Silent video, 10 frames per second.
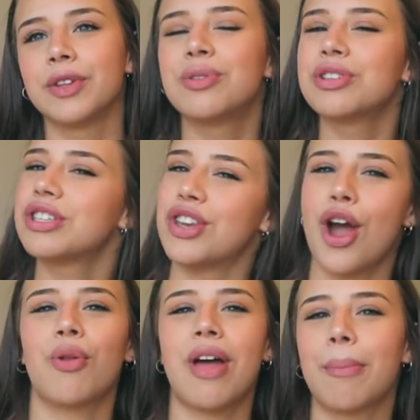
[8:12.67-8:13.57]
you just
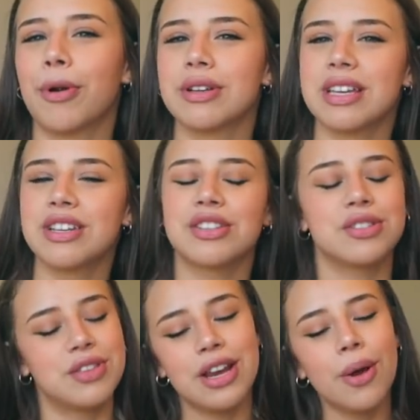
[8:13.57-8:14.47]
know that person,
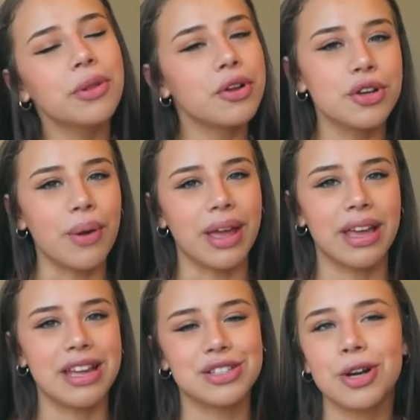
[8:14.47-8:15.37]
just they know what they're
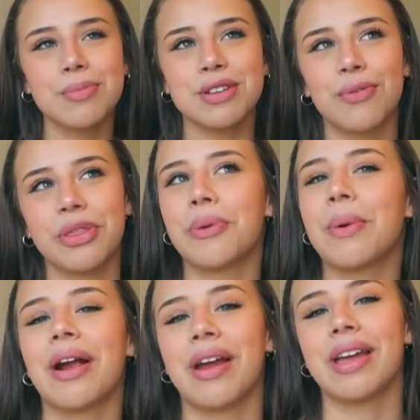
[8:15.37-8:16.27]
doing in terms of what they're
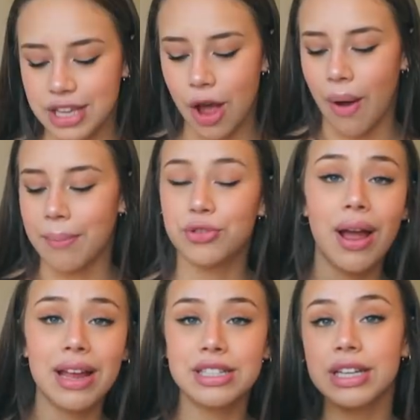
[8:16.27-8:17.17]
wearing. So I'm
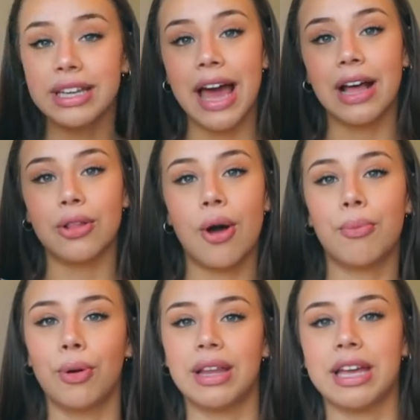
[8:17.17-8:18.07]
trying to get a lot
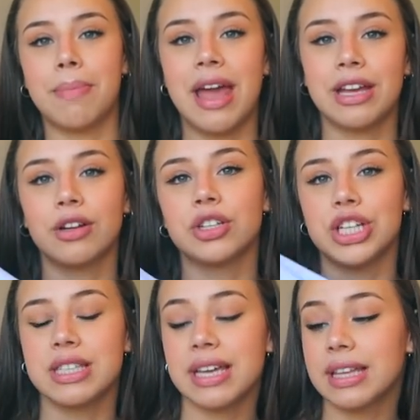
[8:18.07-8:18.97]
more like baggier
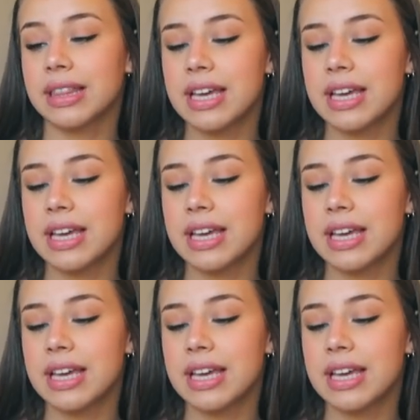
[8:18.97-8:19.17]
jeans like